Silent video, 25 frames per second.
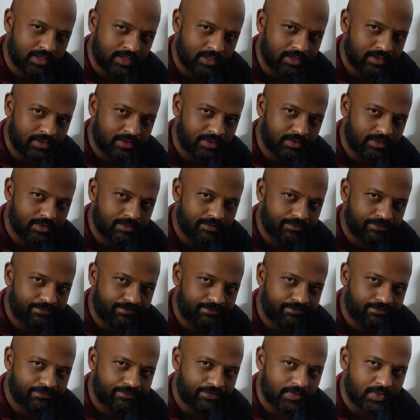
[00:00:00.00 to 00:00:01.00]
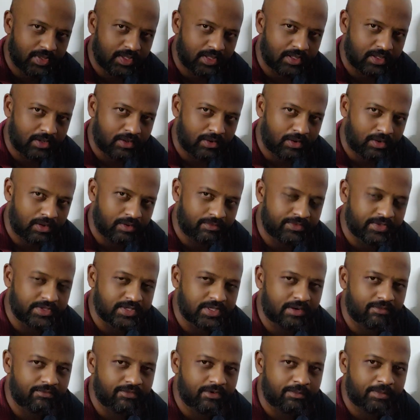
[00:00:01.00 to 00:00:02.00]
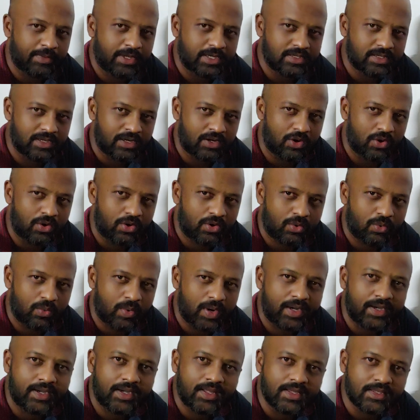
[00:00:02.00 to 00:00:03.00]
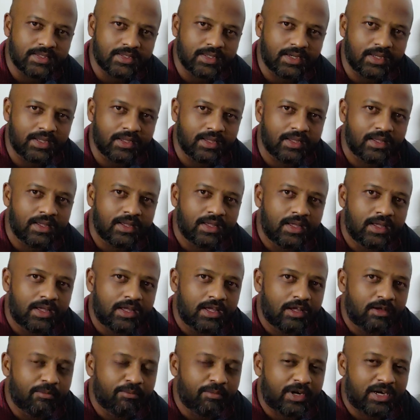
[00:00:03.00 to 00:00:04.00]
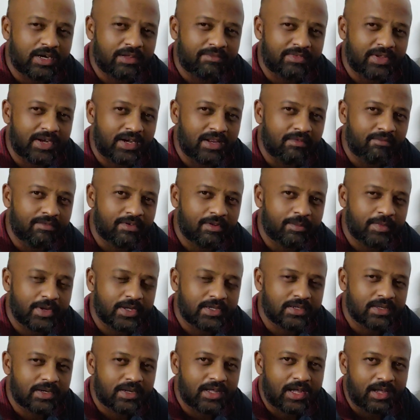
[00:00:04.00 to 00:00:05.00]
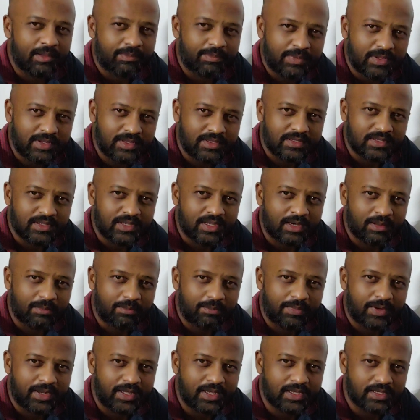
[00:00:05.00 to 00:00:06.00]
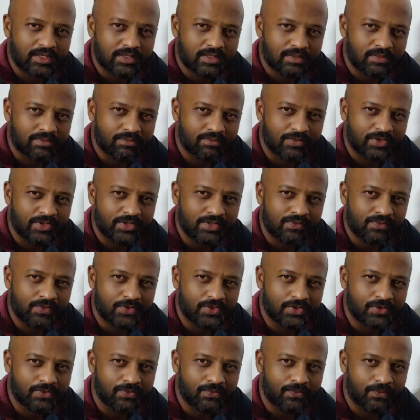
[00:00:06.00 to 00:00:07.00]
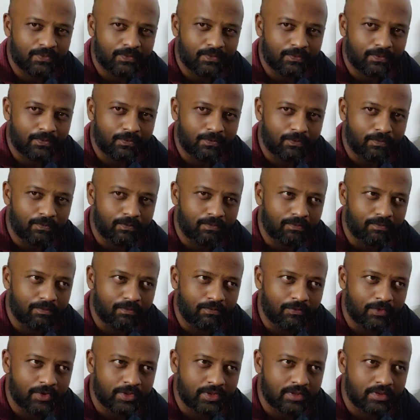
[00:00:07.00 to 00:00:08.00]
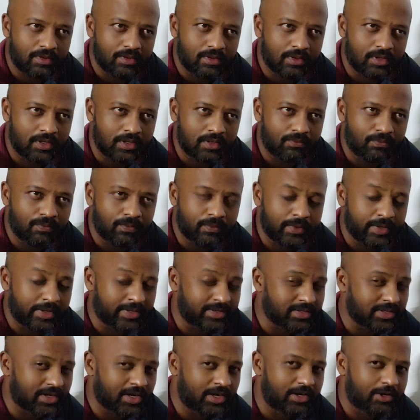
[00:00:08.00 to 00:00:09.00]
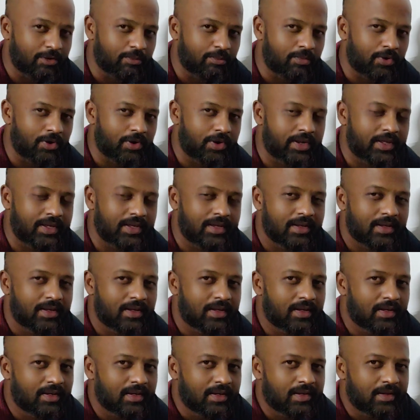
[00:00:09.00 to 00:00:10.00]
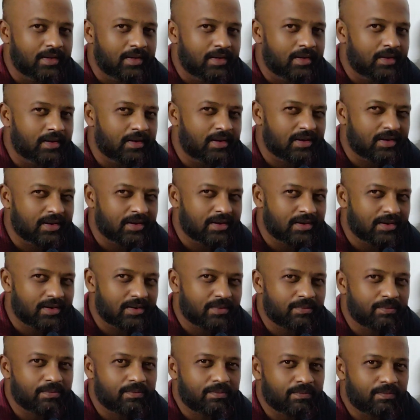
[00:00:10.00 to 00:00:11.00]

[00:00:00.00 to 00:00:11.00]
the all of this inflammation out quite easily. But if that inflammation happens in a place which is with inside your body, uh,